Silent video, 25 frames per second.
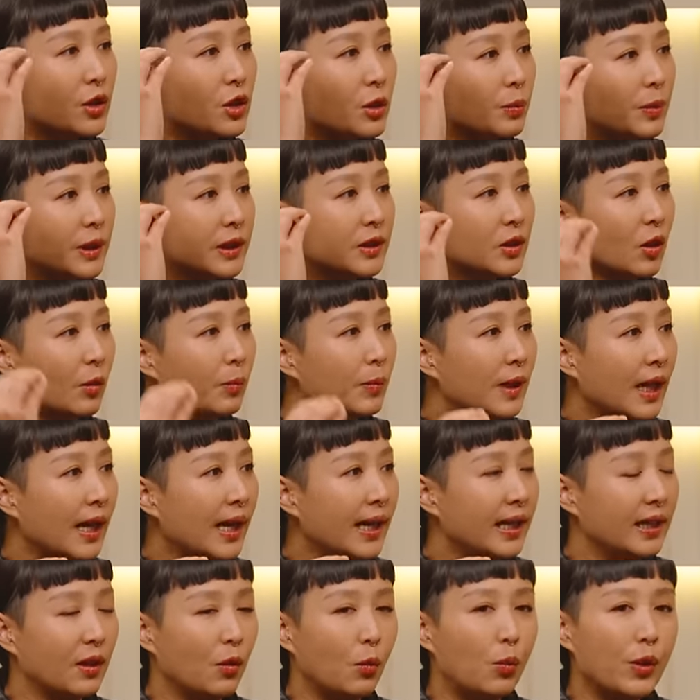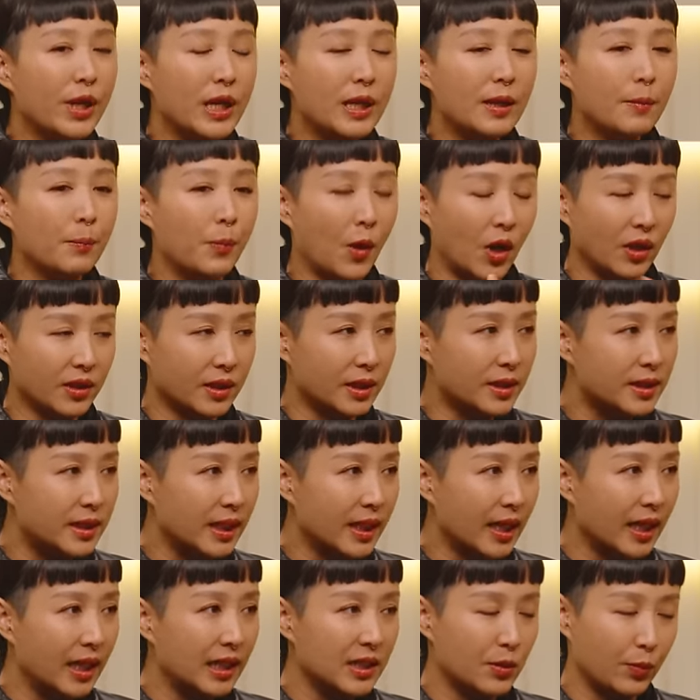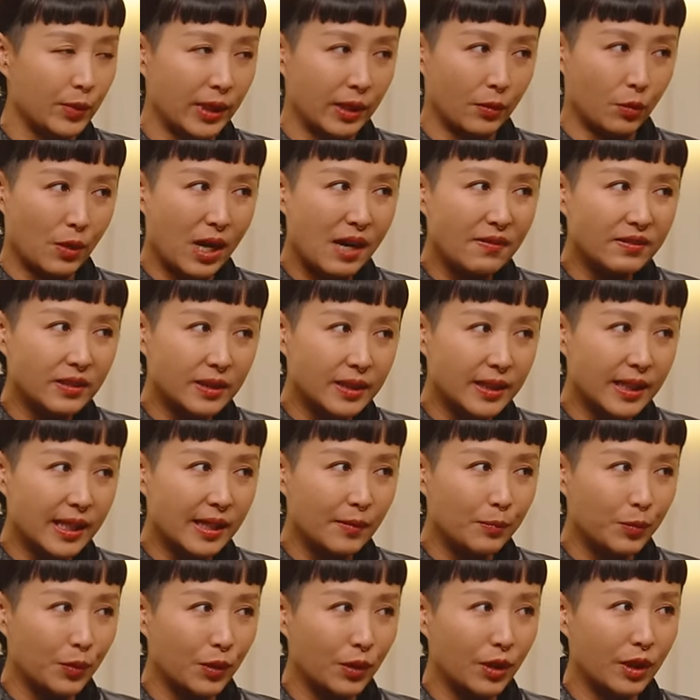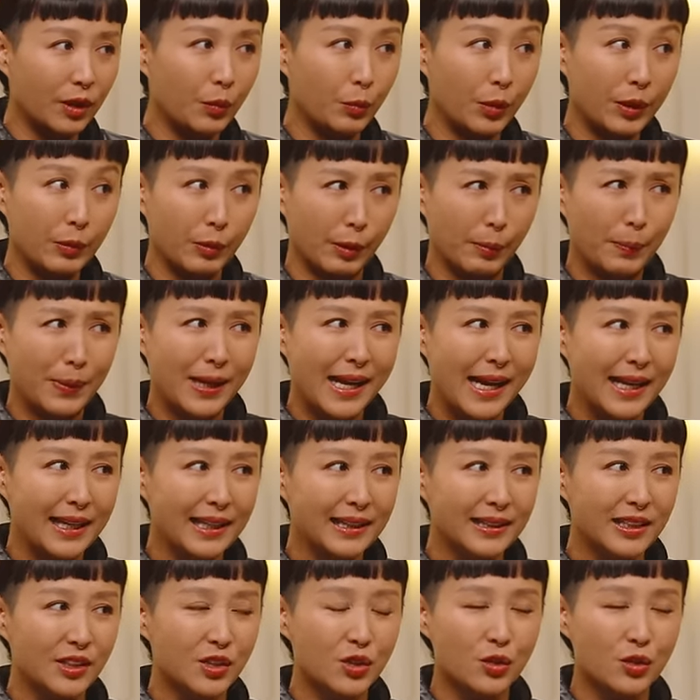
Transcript: you be so blind? We bought the tickets, we arrived at the airport, we were planning this